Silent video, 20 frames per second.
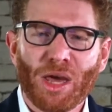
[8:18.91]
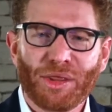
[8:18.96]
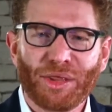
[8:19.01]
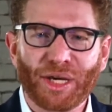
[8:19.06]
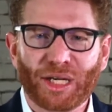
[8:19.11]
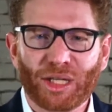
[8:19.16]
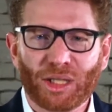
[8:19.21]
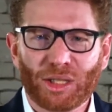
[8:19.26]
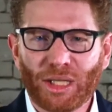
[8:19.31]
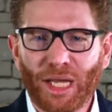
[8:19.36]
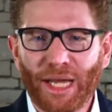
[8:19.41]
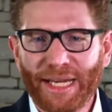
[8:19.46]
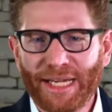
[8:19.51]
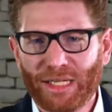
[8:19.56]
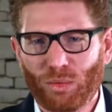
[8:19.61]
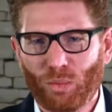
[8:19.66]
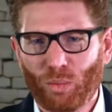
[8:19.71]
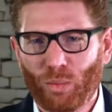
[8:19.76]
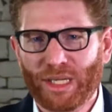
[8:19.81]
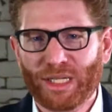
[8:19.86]
The
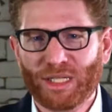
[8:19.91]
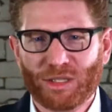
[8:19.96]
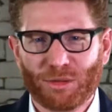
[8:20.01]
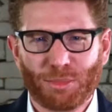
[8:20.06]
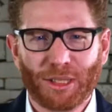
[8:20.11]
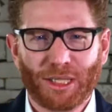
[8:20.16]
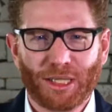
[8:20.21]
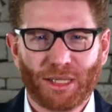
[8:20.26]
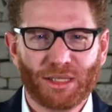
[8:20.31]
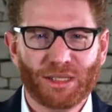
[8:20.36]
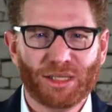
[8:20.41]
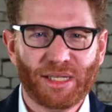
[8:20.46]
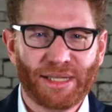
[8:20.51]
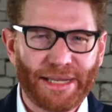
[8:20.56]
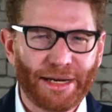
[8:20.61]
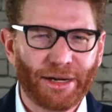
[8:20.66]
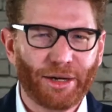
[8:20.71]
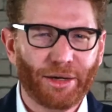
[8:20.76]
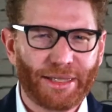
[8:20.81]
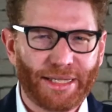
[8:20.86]
client wins because
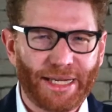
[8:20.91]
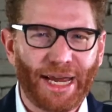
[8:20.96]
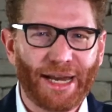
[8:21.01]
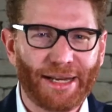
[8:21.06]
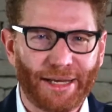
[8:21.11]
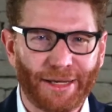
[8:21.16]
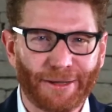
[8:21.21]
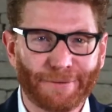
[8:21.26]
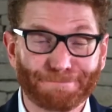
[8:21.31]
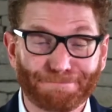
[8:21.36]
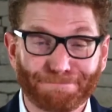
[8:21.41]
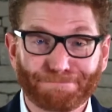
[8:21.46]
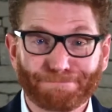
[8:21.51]
they're getting